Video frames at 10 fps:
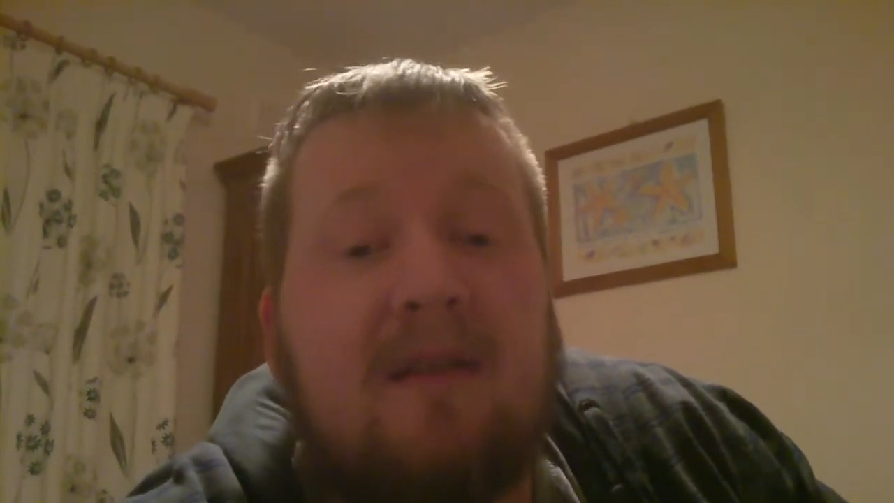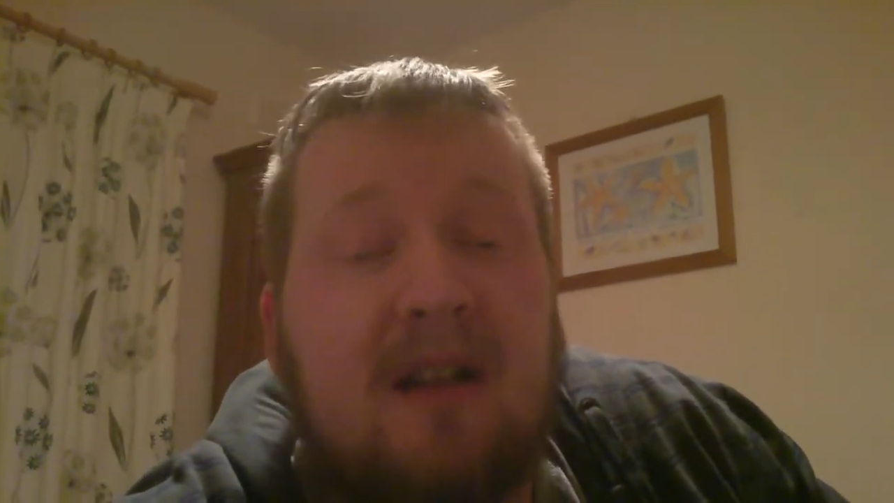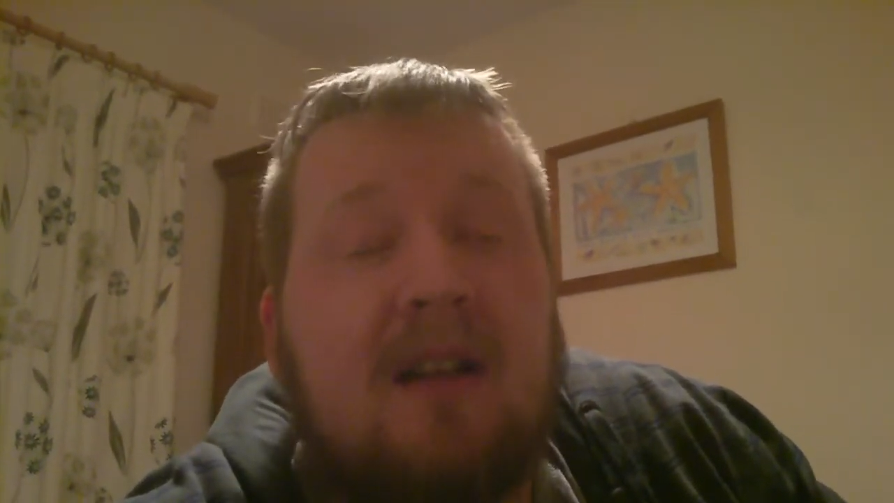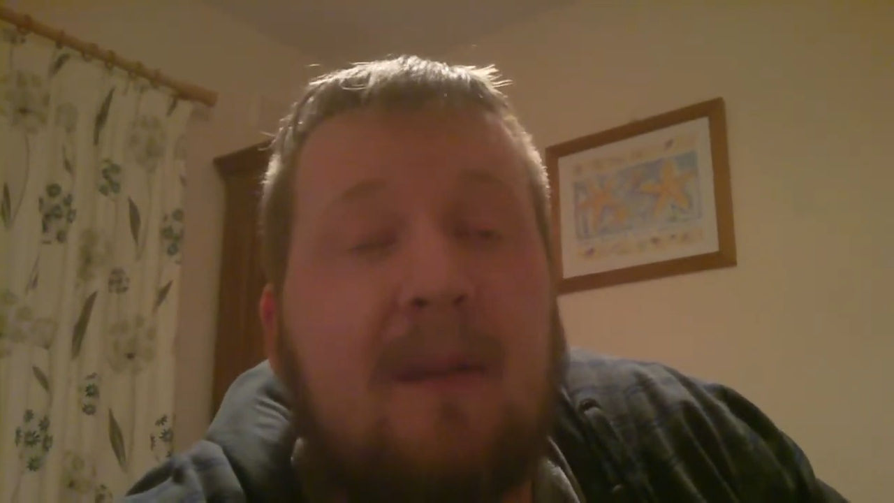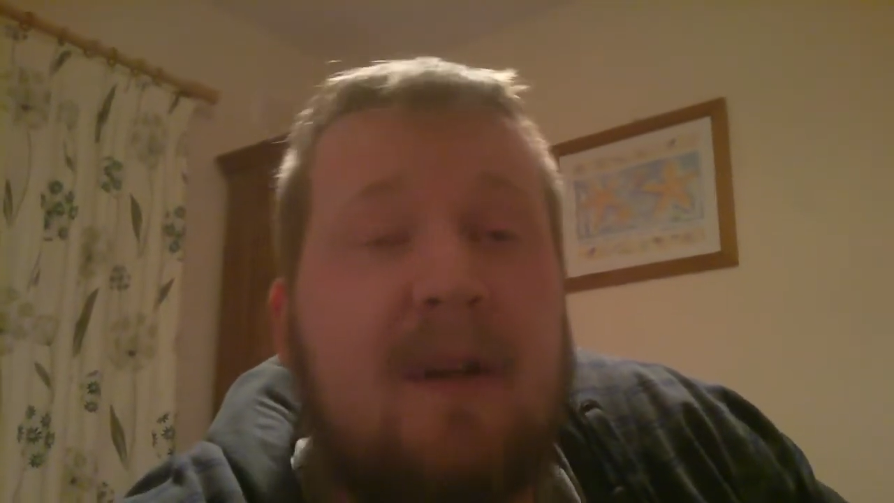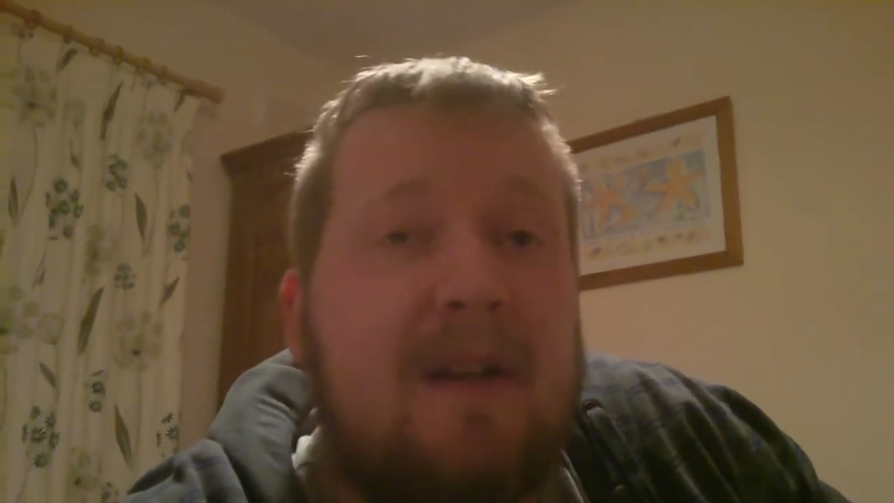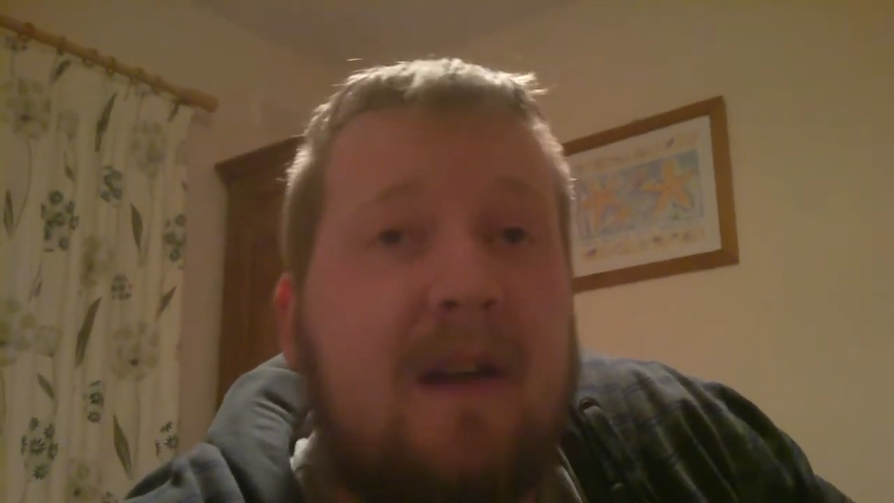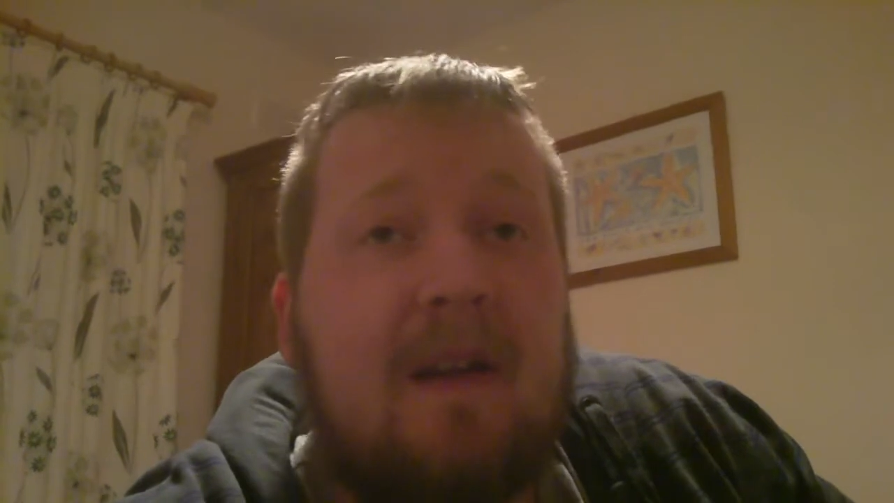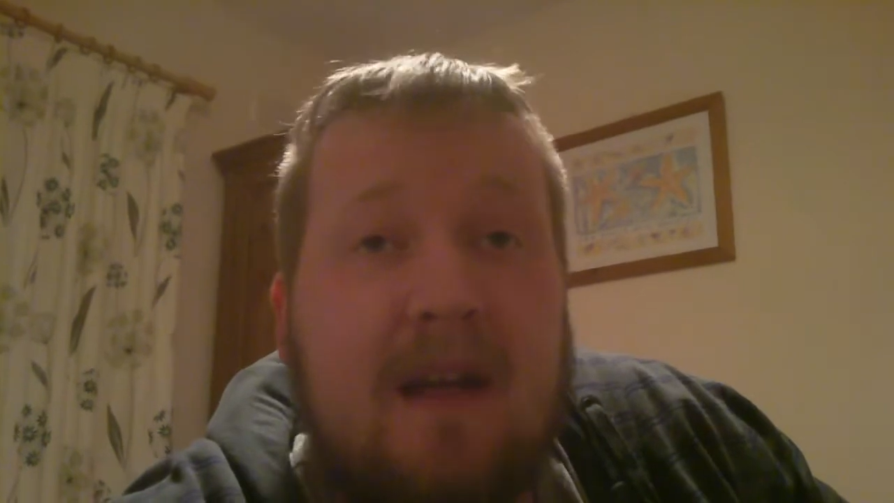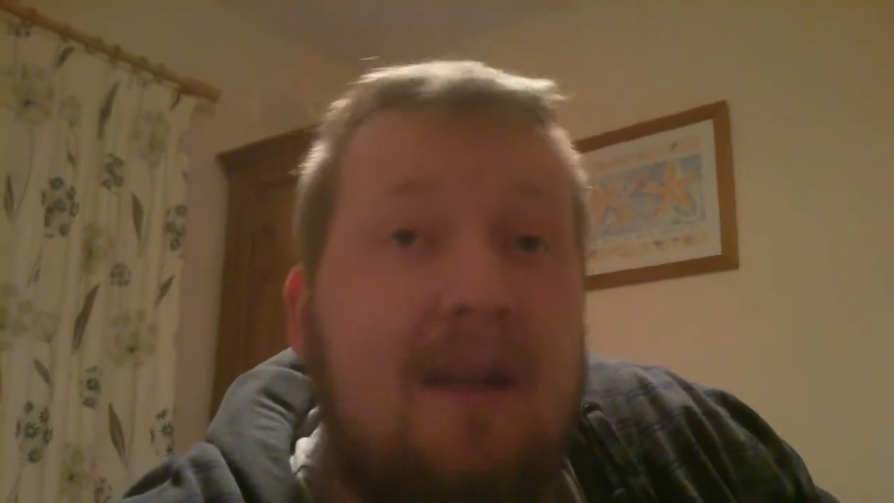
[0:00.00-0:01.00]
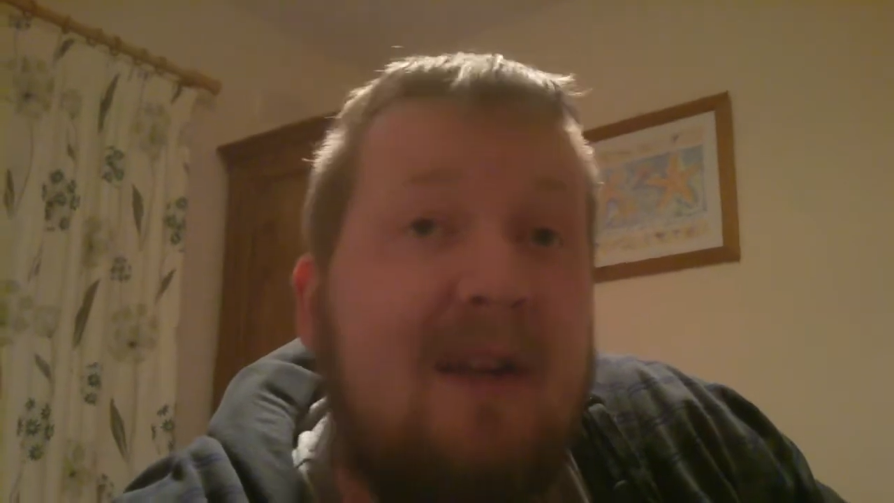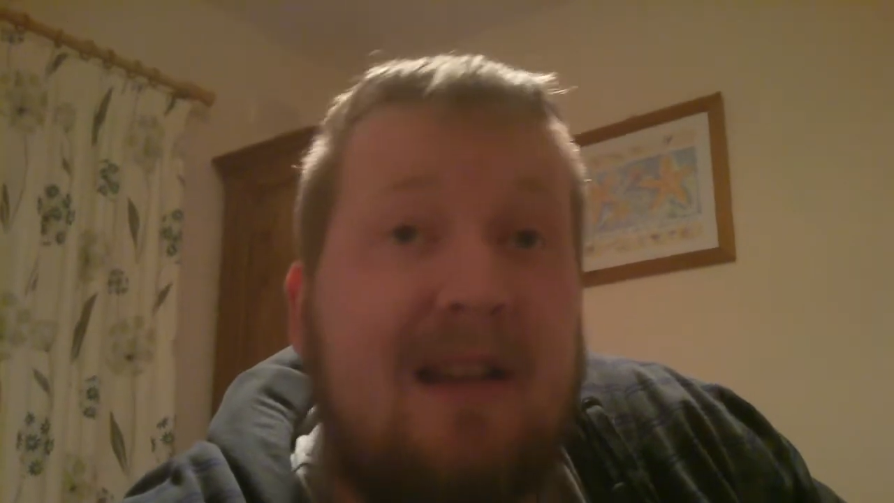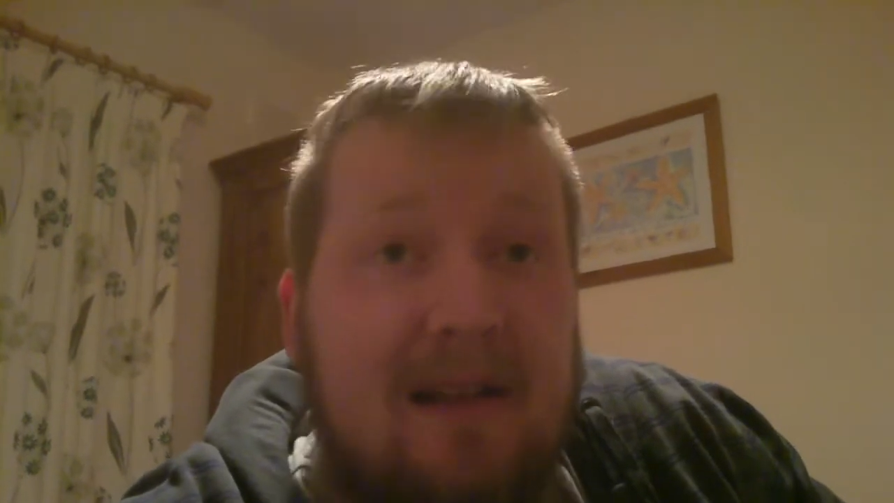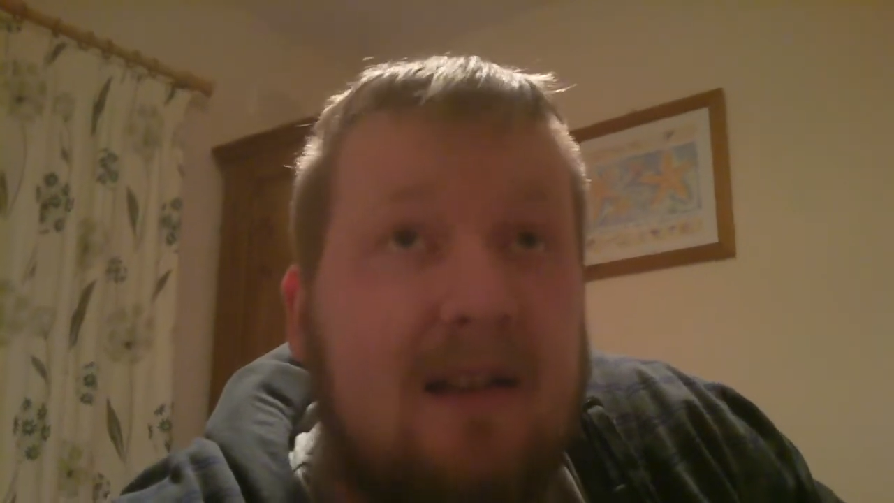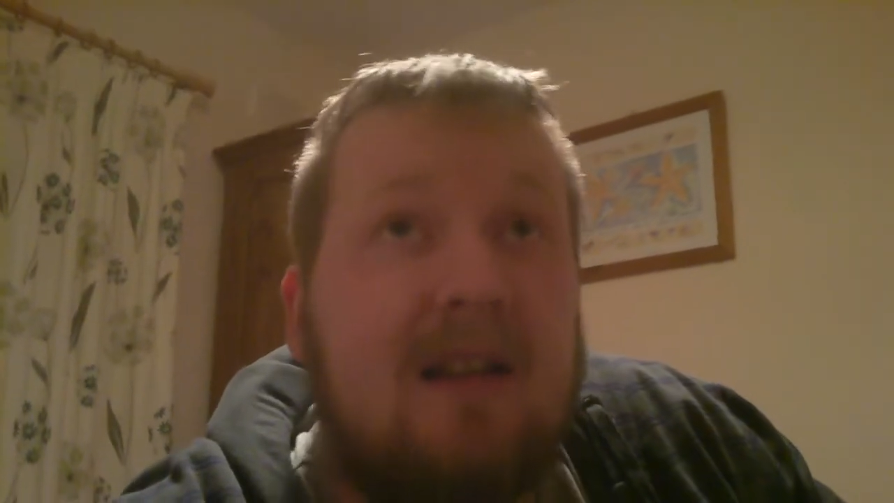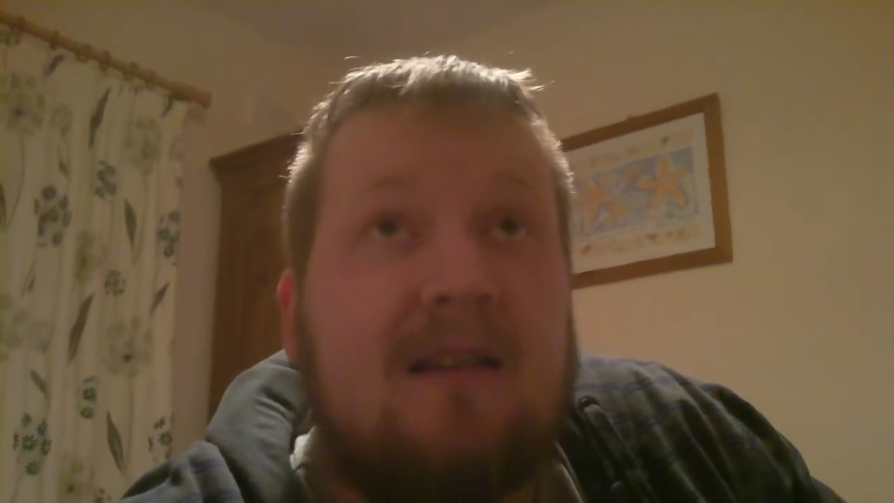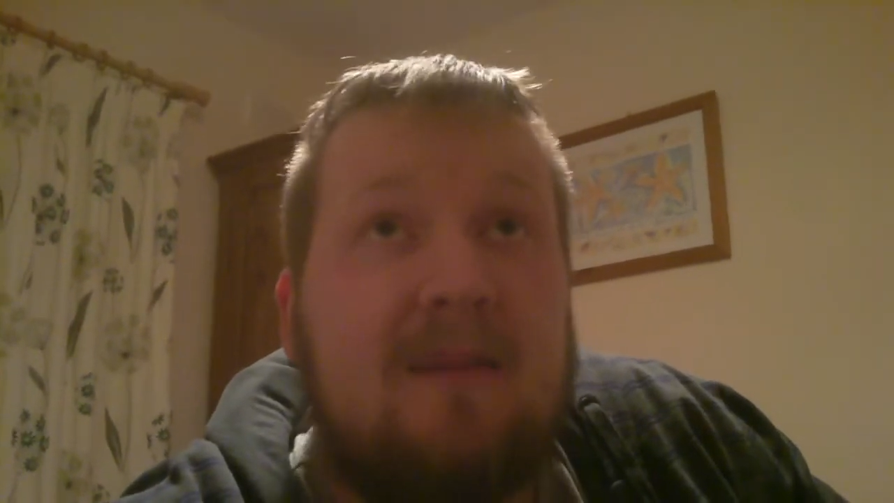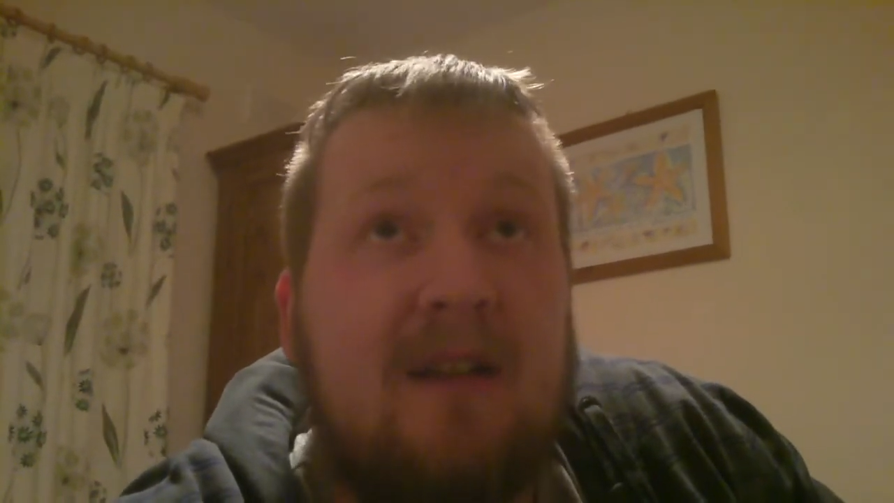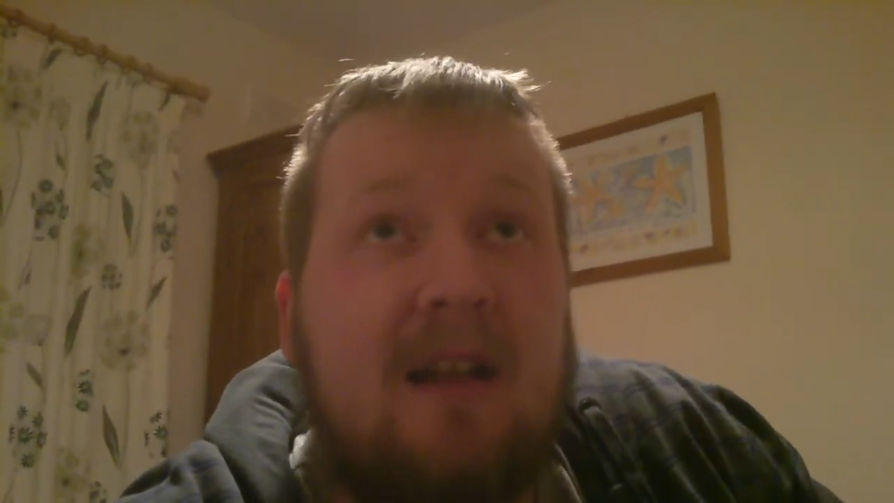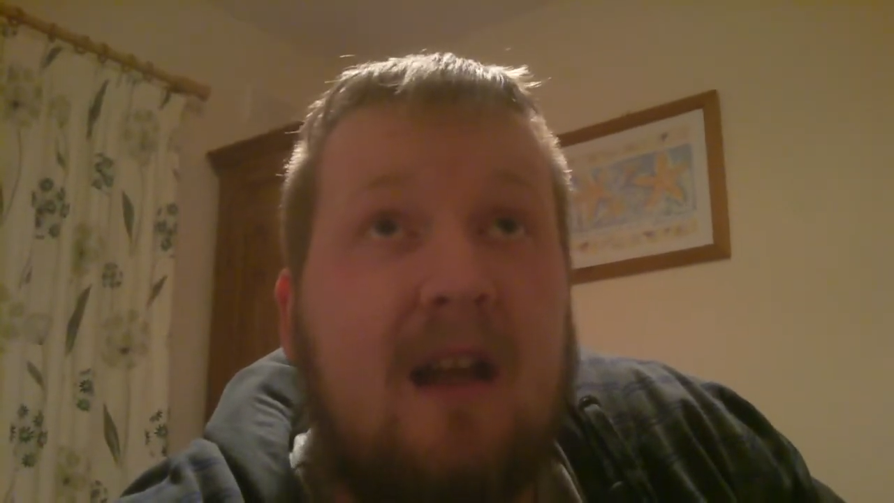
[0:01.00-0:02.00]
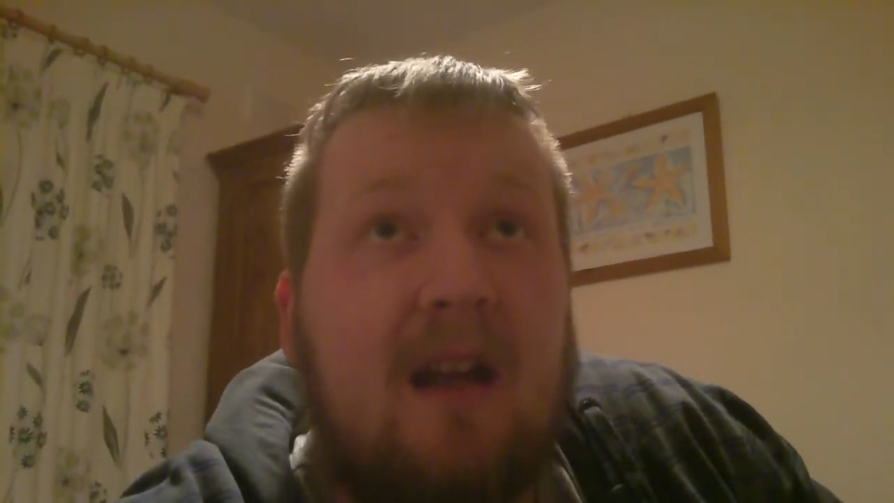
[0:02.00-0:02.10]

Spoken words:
or a copy of the ticket emailed along to me,